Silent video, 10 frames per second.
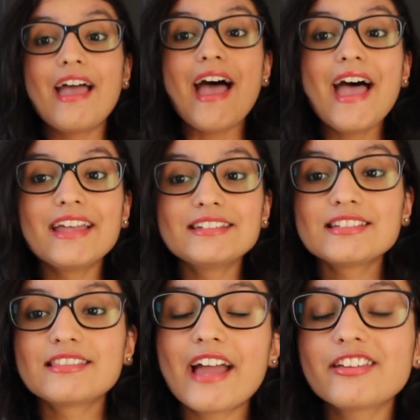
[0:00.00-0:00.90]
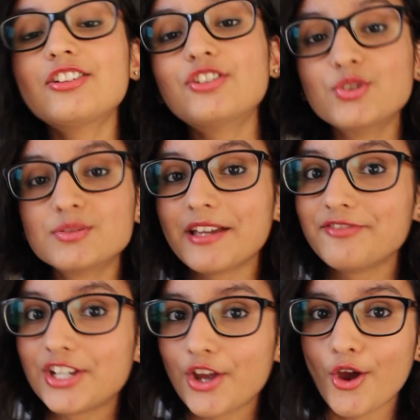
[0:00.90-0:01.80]
And that concludes my
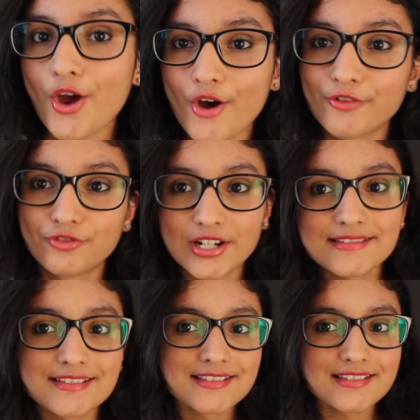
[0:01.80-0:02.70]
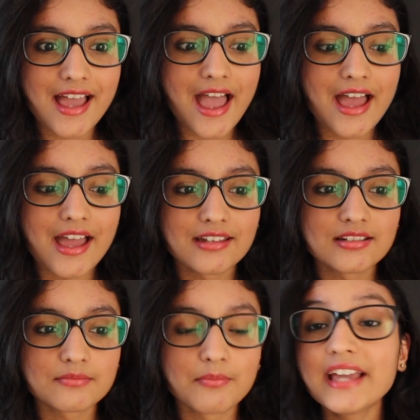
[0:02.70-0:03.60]
video of reasons
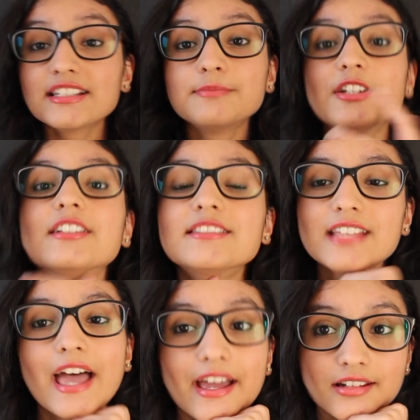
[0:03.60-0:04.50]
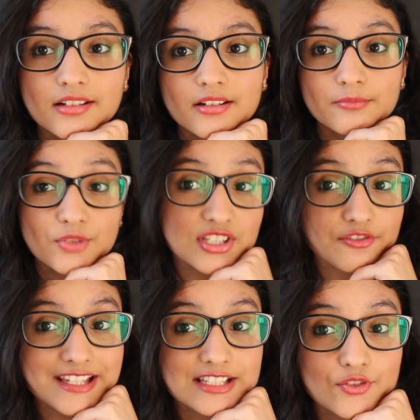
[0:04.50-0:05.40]
and my experience at music
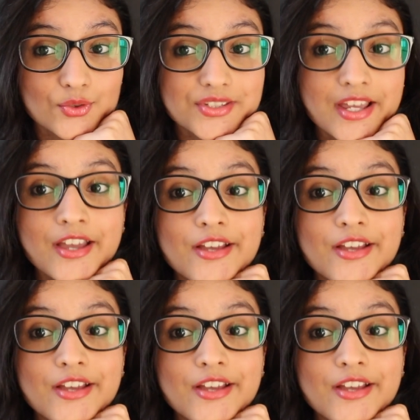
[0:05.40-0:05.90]
festivals.